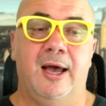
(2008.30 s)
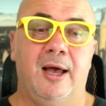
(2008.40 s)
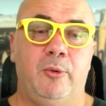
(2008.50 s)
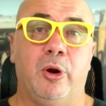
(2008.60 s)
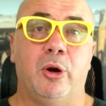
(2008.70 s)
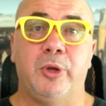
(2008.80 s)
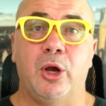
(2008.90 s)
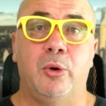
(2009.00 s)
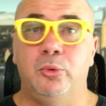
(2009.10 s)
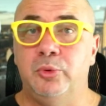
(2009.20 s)
where are we
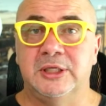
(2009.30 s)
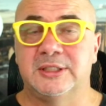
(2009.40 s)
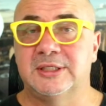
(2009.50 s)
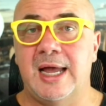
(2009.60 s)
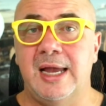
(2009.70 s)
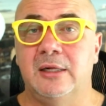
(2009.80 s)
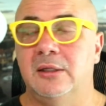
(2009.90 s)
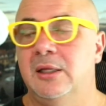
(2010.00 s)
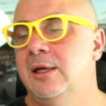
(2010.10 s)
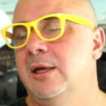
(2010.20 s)
going with the
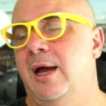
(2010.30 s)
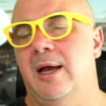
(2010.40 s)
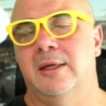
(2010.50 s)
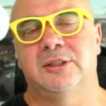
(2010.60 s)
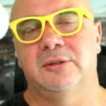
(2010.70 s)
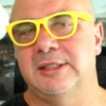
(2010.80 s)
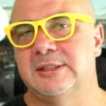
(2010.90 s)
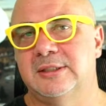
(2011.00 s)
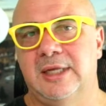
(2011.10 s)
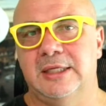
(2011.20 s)
style. So
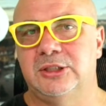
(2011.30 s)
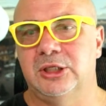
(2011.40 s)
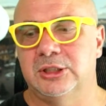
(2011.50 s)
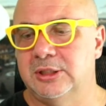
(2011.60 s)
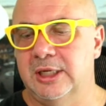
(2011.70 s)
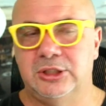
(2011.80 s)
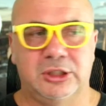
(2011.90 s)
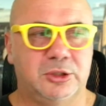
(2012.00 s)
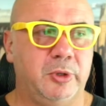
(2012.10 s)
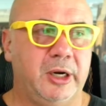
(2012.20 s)
that's
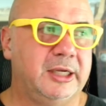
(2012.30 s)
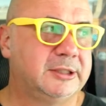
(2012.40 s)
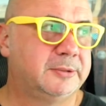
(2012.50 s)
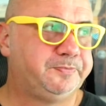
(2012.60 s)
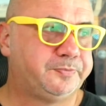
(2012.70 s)
just what it is.